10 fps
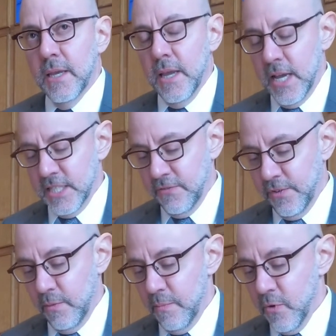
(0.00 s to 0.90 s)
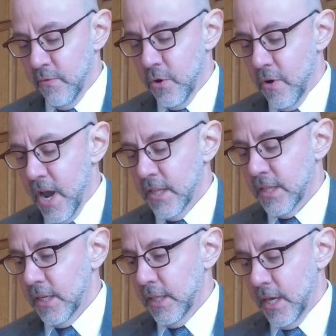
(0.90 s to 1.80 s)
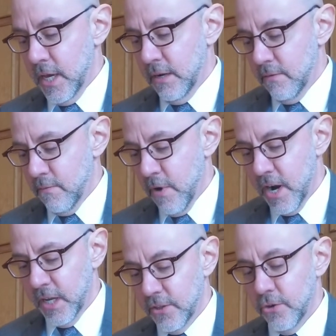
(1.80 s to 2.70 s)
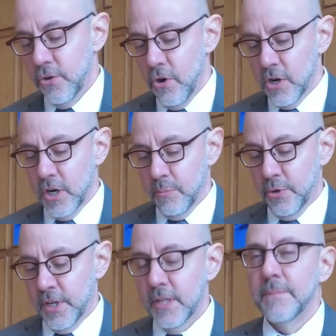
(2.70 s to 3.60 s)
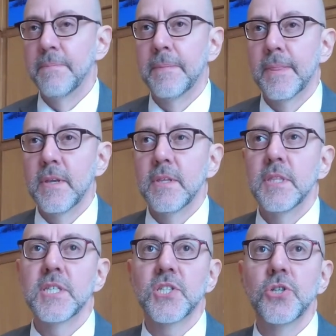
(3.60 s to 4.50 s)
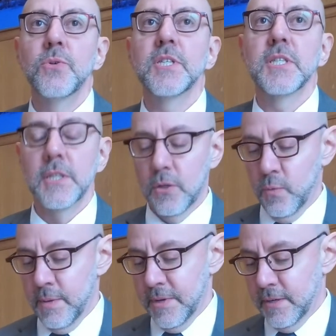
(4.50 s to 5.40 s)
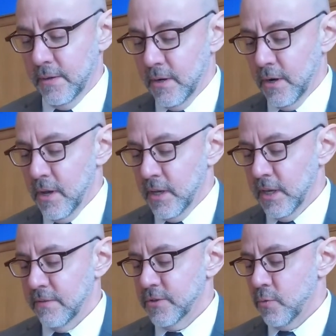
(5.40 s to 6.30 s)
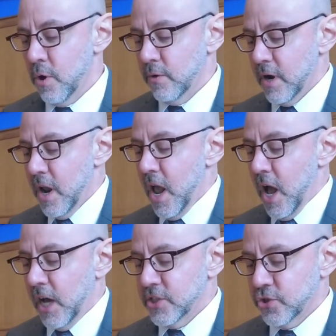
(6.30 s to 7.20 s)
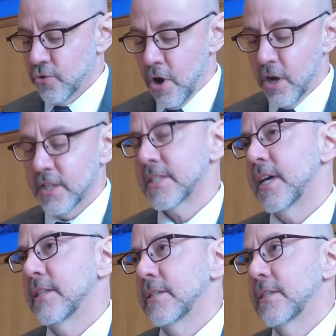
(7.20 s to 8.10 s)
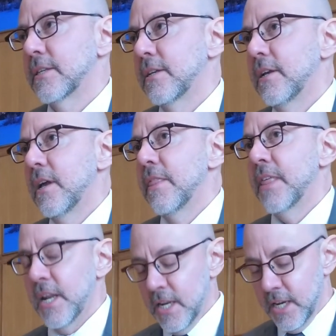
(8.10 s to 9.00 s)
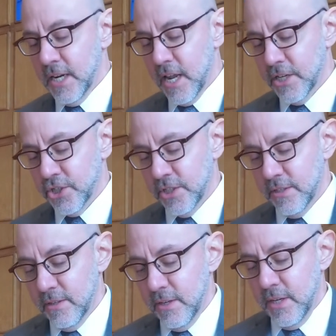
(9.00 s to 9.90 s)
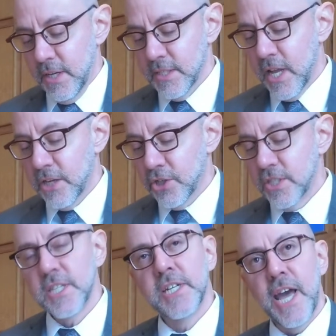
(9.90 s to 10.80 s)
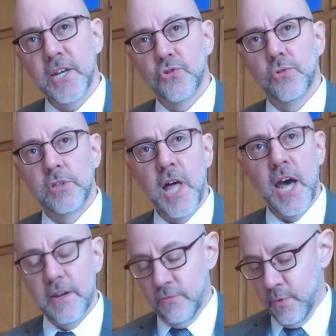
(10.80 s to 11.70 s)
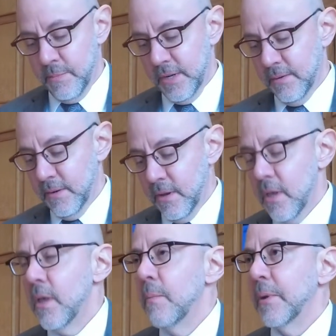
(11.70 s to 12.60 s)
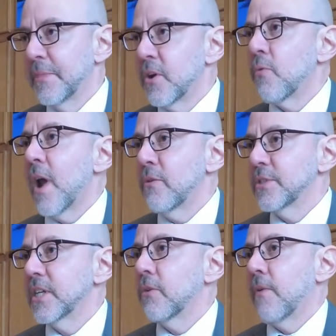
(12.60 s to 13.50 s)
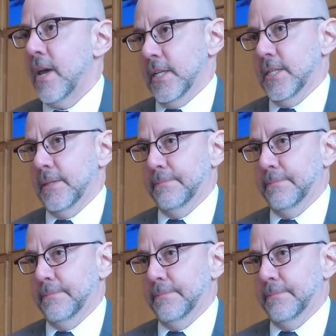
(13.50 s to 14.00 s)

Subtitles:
As the film reviewer Anthony Lane, writing in The New Yorker, put it, this newest Little Women gives, quote, a strong sense that indignation is not just the natural lot of women, but their rousing right.